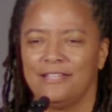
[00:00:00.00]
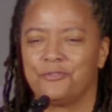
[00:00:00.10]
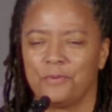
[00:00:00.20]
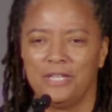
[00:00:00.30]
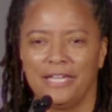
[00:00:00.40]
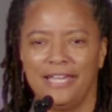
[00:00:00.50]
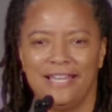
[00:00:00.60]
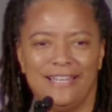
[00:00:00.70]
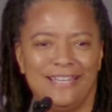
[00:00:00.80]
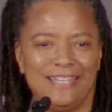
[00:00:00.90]
really
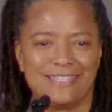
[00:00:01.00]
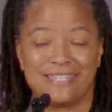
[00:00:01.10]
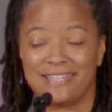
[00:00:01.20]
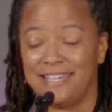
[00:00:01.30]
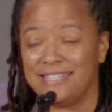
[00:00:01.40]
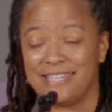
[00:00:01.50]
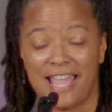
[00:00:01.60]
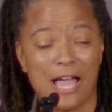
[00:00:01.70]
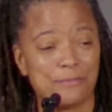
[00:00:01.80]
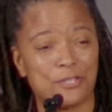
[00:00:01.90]
it's
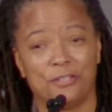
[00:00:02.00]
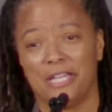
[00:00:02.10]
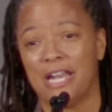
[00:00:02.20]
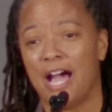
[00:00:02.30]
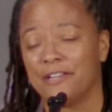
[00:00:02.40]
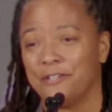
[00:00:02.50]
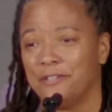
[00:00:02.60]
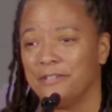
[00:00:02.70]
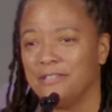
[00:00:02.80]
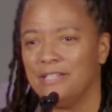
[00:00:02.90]
absolutely an
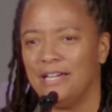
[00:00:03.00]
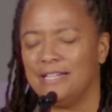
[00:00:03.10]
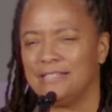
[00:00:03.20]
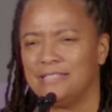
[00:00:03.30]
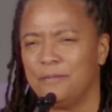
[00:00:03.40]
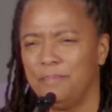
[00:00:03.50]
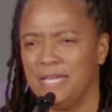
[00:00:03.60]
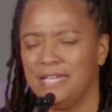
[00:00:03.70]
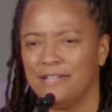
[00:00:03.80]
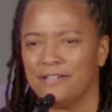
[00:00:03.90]
honor to
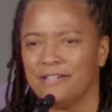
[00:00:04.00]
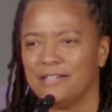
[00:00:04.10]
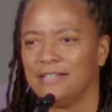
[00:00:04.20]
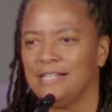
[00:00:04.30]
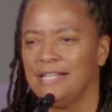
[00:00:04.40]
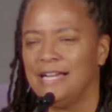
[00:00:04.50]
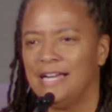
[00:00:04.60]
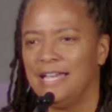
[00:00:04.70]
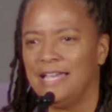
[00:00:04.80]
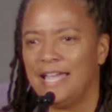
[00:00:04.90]
be here,
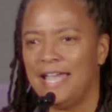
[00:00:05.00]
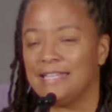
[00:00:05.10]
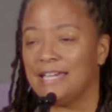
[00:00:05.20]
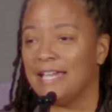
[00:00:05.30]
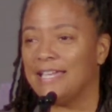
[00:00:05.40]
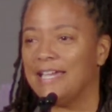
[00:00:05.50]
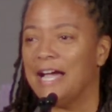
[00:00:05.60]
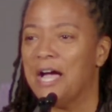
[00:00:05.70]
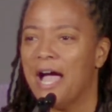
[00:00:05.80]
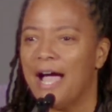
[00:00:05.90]
and I
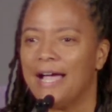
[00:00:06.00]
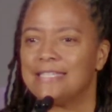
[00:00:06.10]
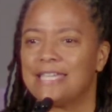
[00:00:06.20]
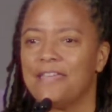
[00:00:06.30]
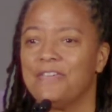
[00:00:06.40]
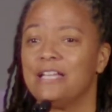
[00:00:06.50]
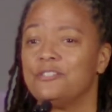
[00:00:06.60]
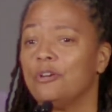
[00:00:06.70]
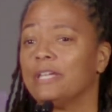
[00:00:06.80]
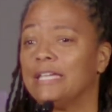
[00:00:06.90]
say that
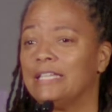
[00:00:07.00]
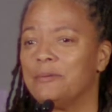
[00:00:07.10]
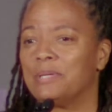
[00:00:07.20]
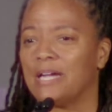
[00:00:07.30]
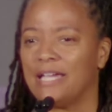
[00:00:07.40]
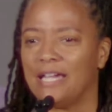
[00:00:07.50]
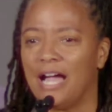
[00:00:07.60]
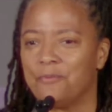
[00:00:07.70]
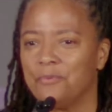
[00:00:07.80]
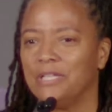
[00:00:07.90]
jokingly, but
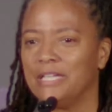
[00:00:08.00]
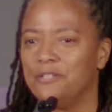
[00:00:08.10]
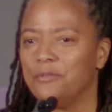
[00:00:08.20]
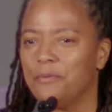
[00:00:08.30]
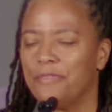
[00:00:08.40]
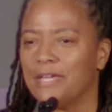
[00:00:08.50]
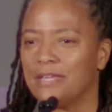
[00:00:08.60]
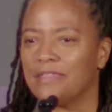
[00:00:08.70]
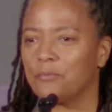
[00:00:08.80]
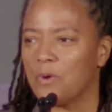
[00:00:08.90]
I really do
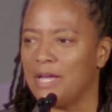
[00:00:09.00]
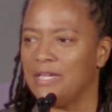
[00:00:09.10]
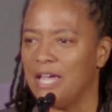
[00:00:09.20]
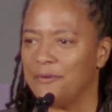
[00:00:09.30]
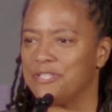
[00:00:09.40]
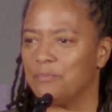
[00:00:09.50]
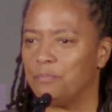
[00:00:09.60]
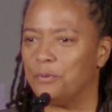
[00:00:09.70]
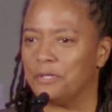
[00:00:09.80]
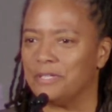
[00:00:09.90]
think that right now it's
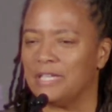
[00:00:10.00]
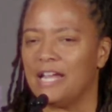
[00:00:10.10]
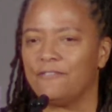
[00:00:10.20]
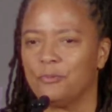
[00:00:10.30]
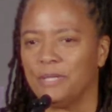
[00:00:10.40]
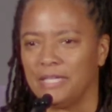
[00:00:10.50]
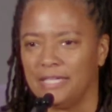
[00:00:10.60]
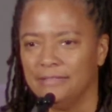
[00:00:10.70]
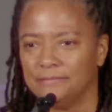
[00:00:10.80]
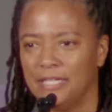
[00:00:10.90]
important that
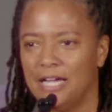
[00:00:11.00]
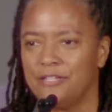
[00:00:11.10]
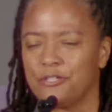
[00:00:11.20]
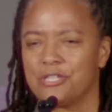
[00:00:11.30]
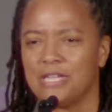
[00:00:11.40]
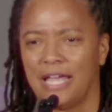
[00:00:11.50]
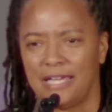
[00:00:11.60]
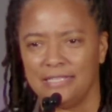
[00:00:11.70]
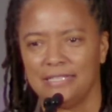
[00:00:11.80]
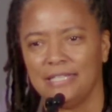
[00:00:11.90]
everybody
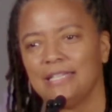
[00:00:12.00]
understand,